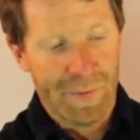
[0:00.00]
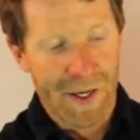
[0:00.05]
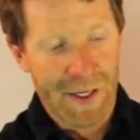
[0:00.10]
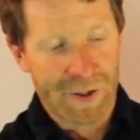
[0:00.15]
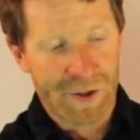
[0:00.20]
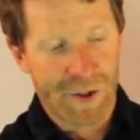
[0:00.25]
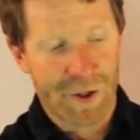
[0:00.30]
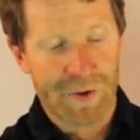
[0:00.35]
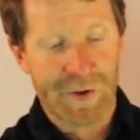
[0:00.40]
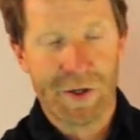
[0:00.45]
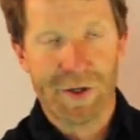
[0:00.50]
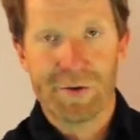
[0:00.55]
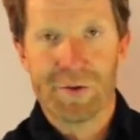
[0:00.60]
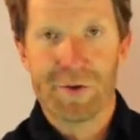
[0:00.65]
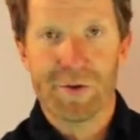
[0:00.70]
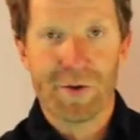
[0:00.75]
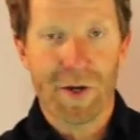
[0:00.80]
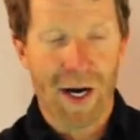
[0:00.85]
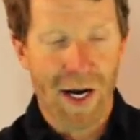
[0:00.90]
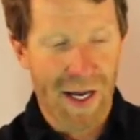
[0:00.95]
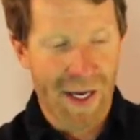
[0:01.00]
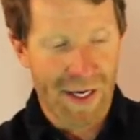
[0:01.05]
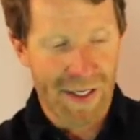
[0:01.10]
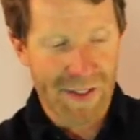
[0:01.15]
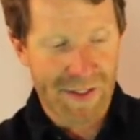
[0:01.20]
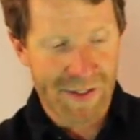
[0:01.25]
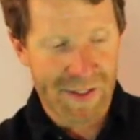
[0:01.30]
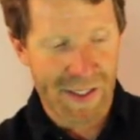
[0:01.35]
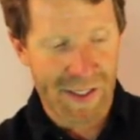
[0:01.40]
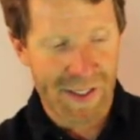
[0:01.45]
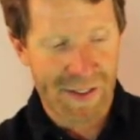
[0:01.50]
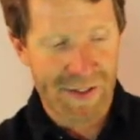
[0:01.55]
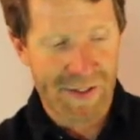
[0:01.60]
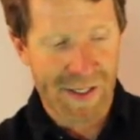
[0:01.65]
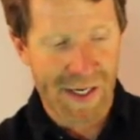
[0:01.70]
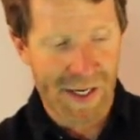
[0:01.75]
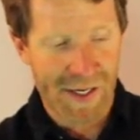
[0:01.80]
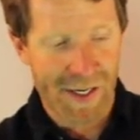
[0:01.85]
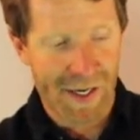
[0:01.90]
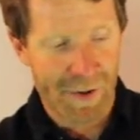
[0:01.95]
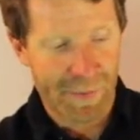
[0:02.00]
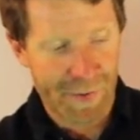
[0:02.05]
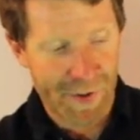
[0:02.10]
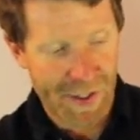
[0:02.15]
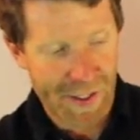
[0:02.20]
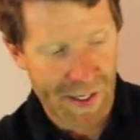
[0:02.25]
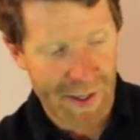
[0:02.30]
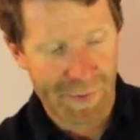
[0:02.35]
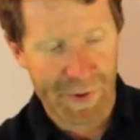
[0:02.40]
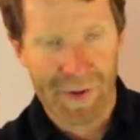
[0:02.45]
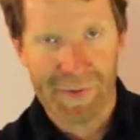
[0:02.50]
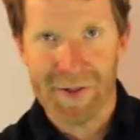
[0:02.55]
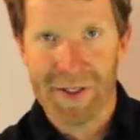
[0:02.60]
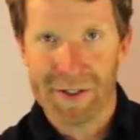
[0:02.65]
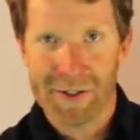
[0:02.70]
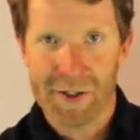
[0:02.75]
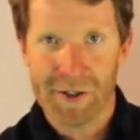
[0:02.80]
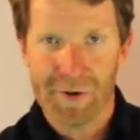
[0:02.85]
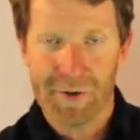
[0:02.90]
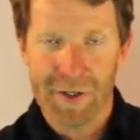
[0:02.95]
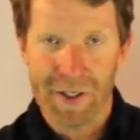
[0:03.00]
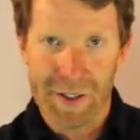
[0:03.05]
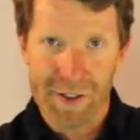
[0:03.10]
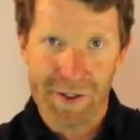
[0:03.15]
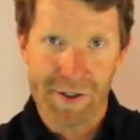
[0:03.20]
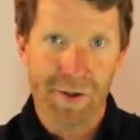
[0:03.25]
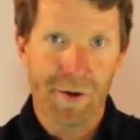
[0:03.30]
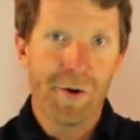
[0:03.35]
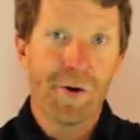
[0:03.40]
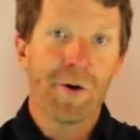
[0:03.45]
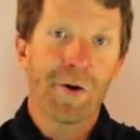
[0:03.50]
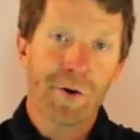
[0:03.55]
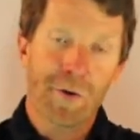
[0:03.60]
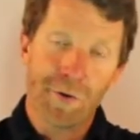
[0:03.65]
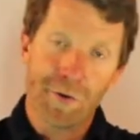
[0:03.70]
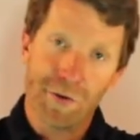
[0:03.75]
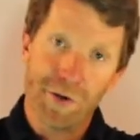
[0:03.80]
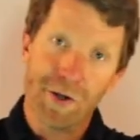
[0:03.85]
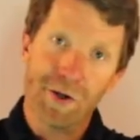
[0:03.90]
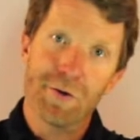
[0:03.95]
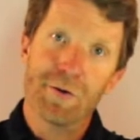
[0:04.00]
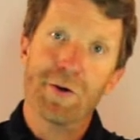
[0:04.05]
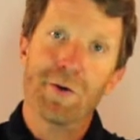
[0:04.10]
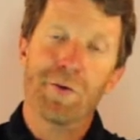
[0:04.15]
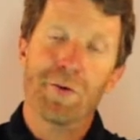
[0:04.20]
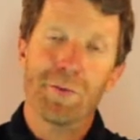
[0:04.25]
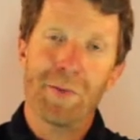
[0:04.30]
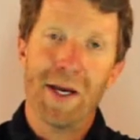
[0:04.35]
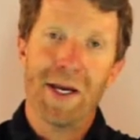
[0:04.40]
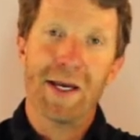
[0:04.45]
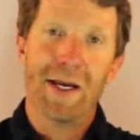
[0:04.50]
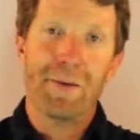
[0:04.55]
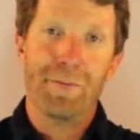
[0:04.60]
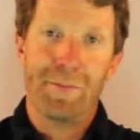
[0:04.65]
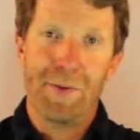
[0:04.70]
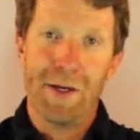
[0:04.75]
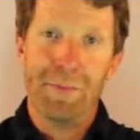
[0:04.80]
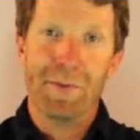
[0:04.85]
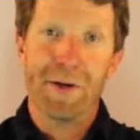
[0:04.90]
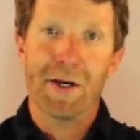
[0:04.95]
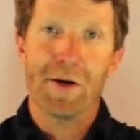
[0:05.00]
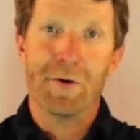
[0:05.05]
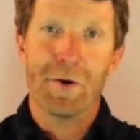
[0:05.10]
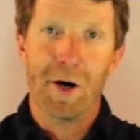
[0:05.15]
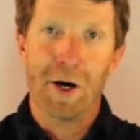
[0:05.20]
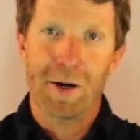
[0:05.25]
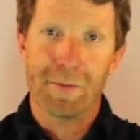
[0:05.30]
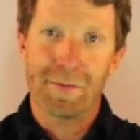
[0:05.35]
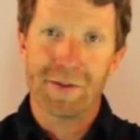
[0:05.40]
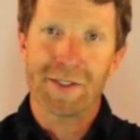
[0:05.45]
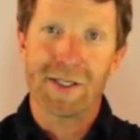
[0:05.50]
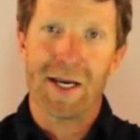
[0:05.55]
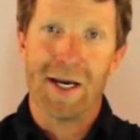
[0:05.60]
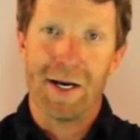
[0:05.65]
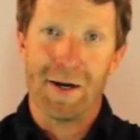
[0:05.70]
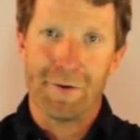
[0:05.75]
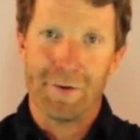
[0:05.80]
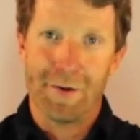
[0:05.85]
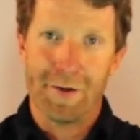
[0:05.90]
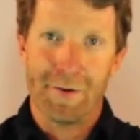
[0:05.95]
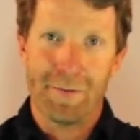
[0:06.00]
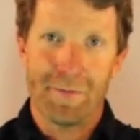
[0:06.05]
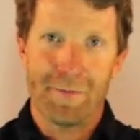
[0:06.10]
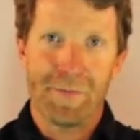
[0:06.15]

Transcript: Make sure that you do not exceed 10 LPM on these units or the unit will make a beeping alarm sound.